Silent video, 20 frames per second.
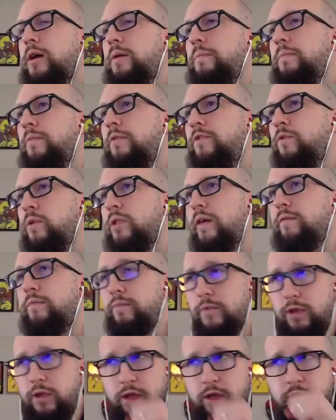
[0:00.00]
So
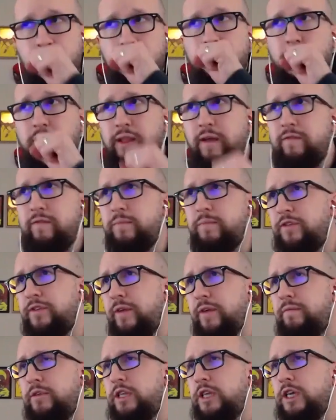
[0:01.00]
11 by
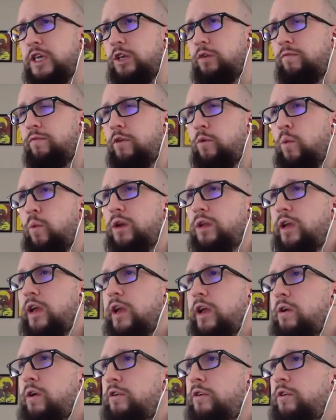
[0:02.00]
17 for one
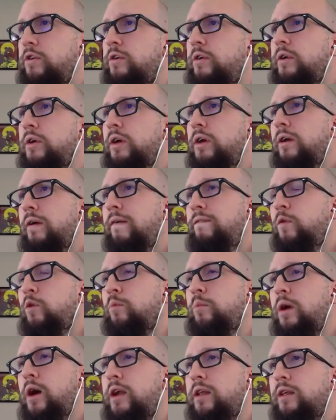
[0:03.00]
character, full
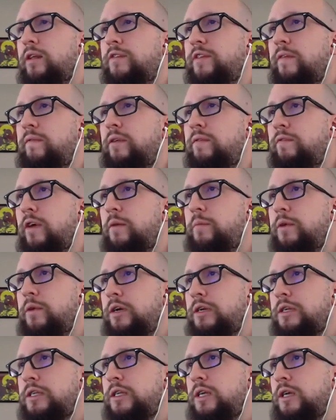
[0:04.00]
body at $75.
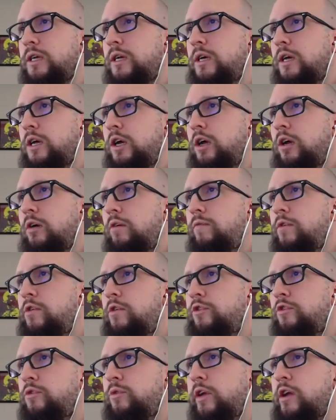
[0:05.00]
For
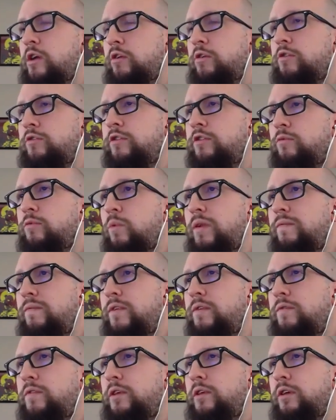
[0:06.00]
2 characters, it's
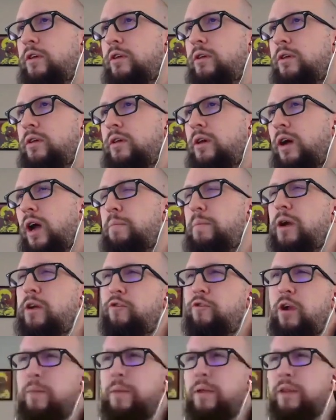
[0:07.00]
$150. I might
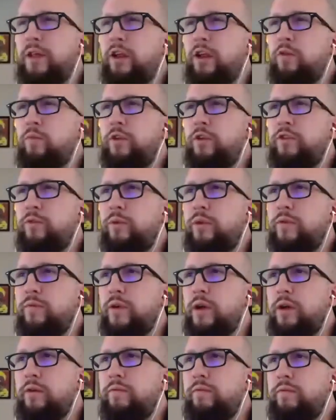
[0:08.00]
drop that down to
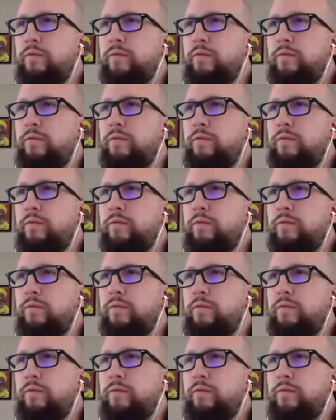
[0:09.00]
$125.